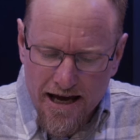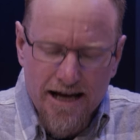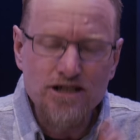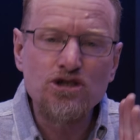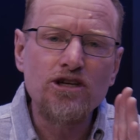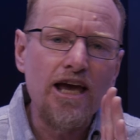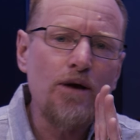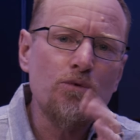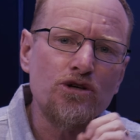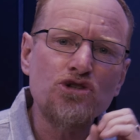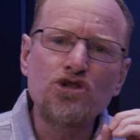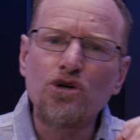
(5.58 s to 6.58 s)
Hey, today
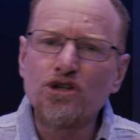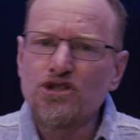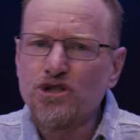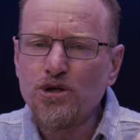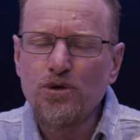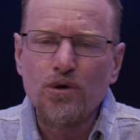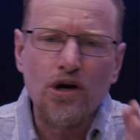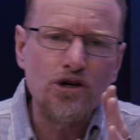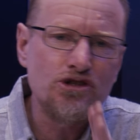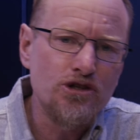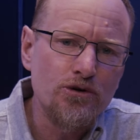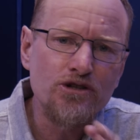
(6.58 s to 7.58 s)
we're still continuing our
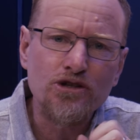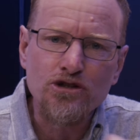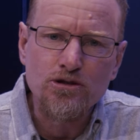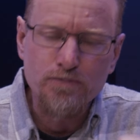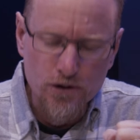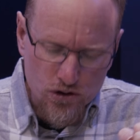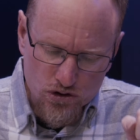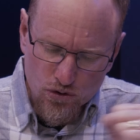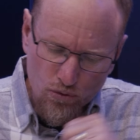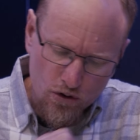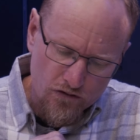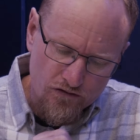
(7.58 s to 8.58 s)
series on
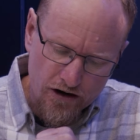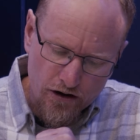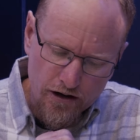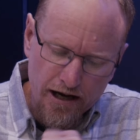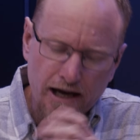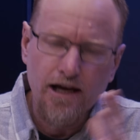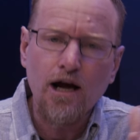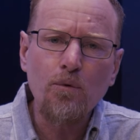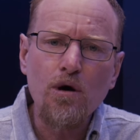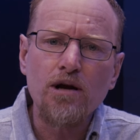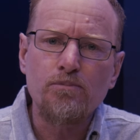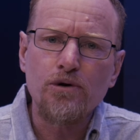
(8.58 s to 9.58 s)
spiritual warfare, and I
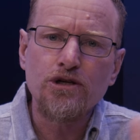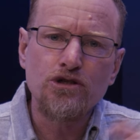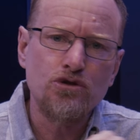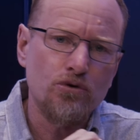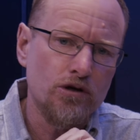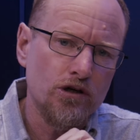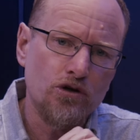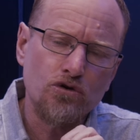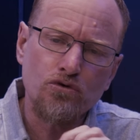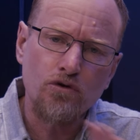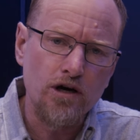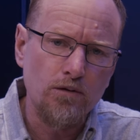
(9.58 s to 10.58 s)
want to bring you to an
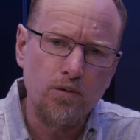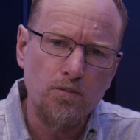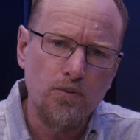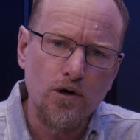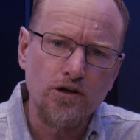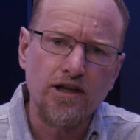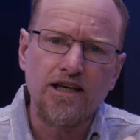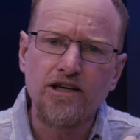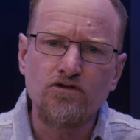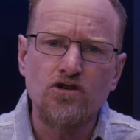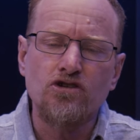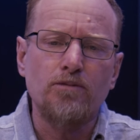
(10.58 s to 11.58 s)
incredible book that
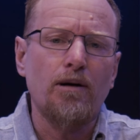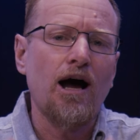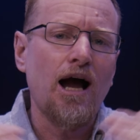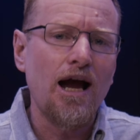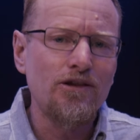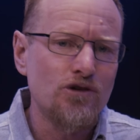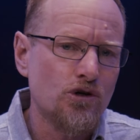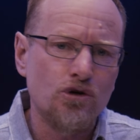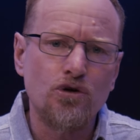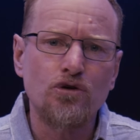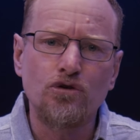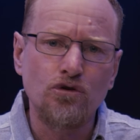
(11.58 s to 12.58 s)
gives us the
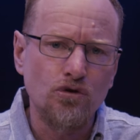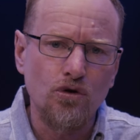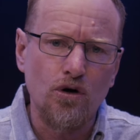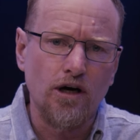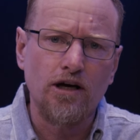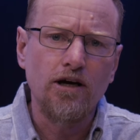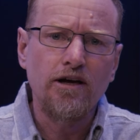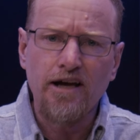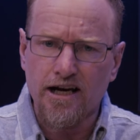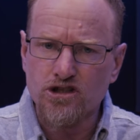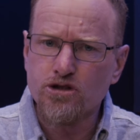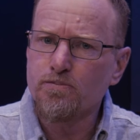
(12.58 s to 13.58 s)
behind-the-curtain look
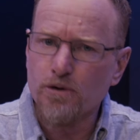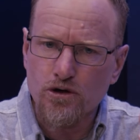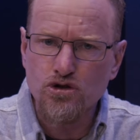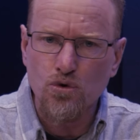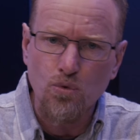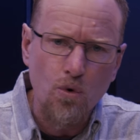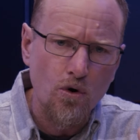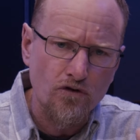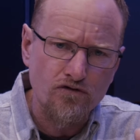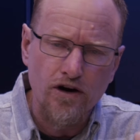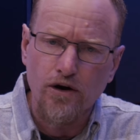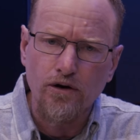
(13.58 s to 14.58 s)
at spiritual
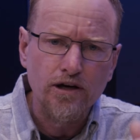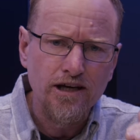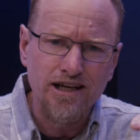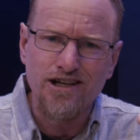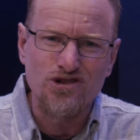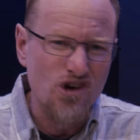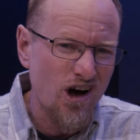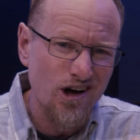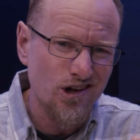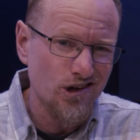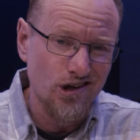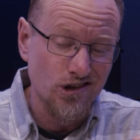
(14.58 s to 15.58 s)
warfare in its
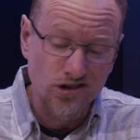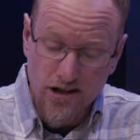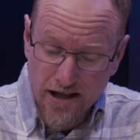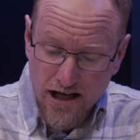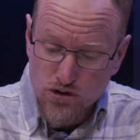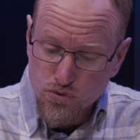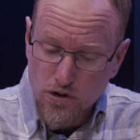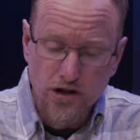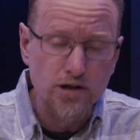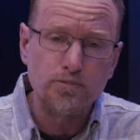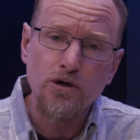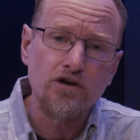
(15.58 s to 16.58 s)
ugliest, and that's really
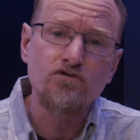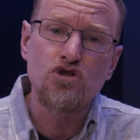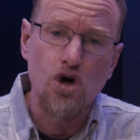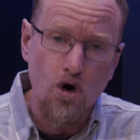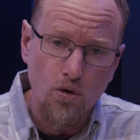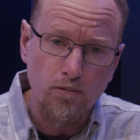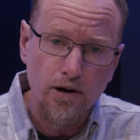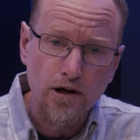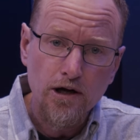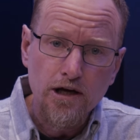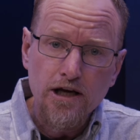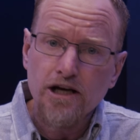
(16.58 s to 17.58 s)
the book of Job.
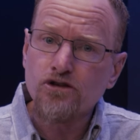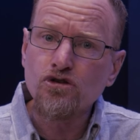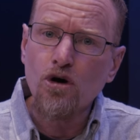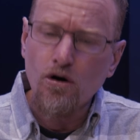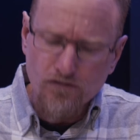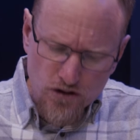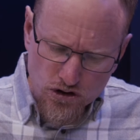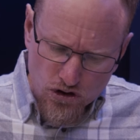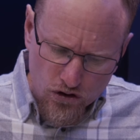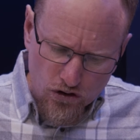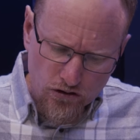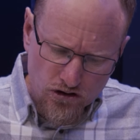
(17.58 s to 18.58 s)
And so if you
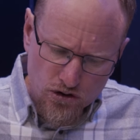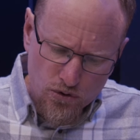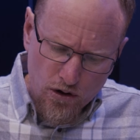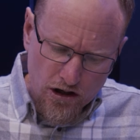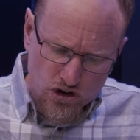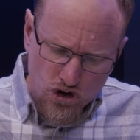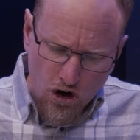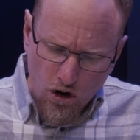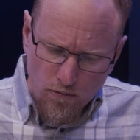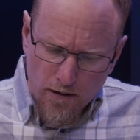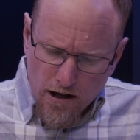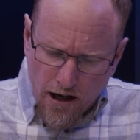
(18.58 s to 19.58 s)
turn to
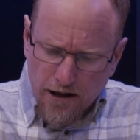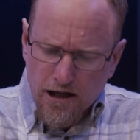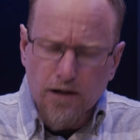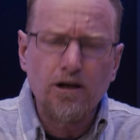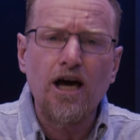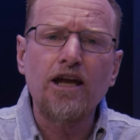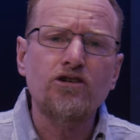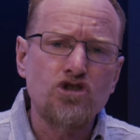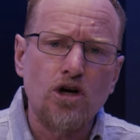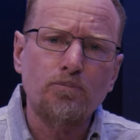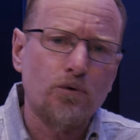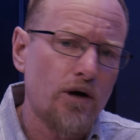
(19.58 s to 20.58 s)
Job, I'm going to kind of
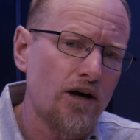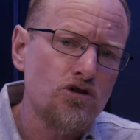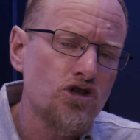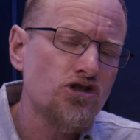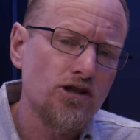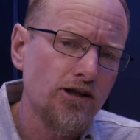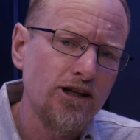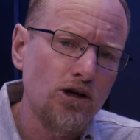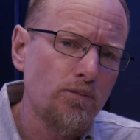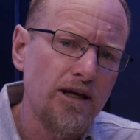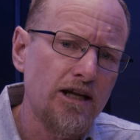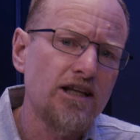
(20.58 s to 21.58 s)
jump around just a
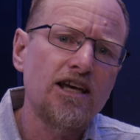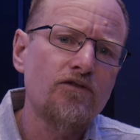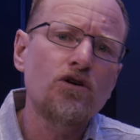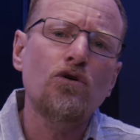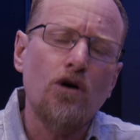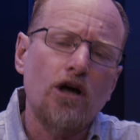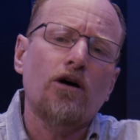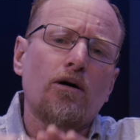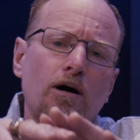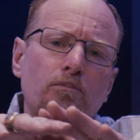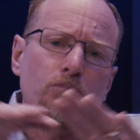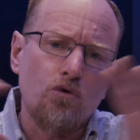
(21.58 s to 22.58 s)
little bit and give you
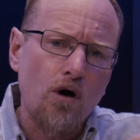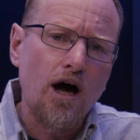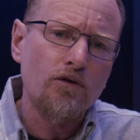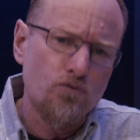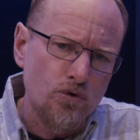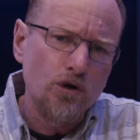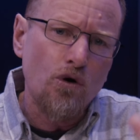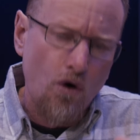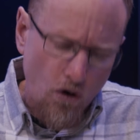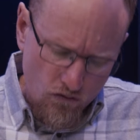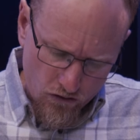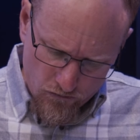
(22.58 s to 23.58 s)
a broad, real
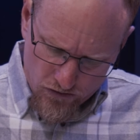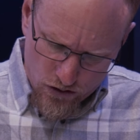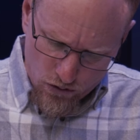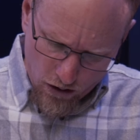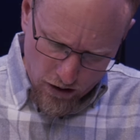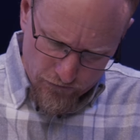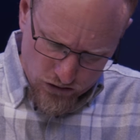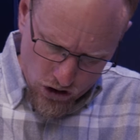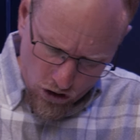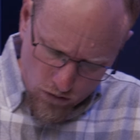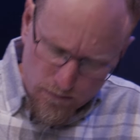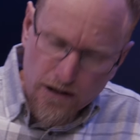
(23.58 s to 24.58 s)
overview of
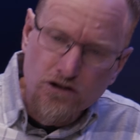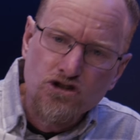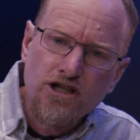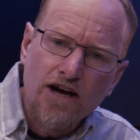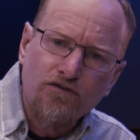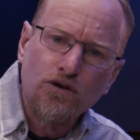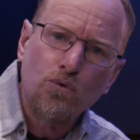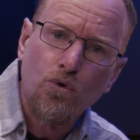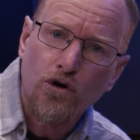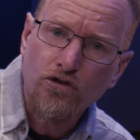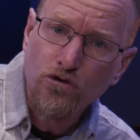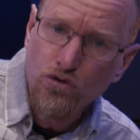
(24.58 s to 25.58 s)
Job, but it's definitely worth